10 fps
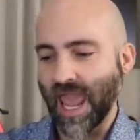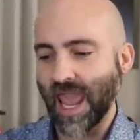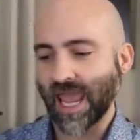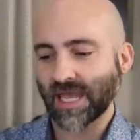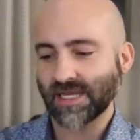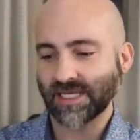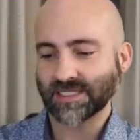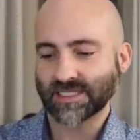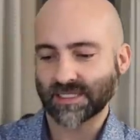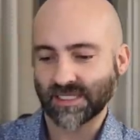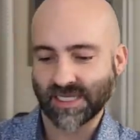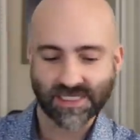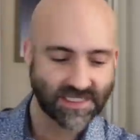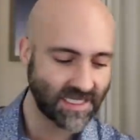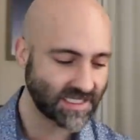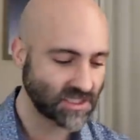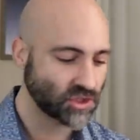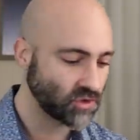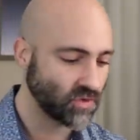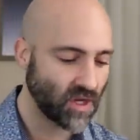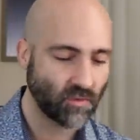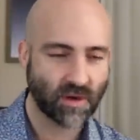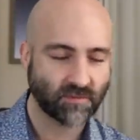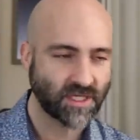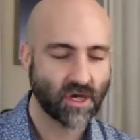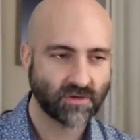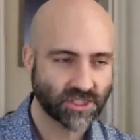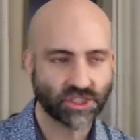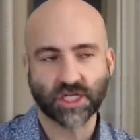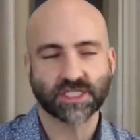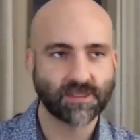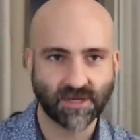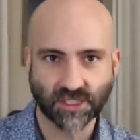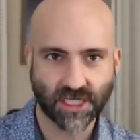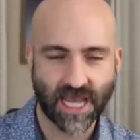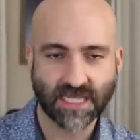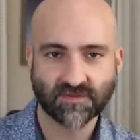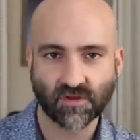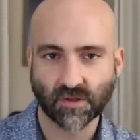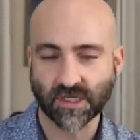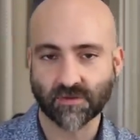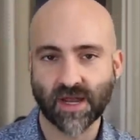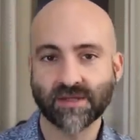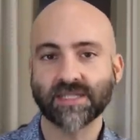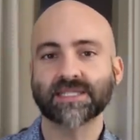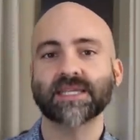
and the density isn't too low where we know it's just a bunch of gas floating around. It's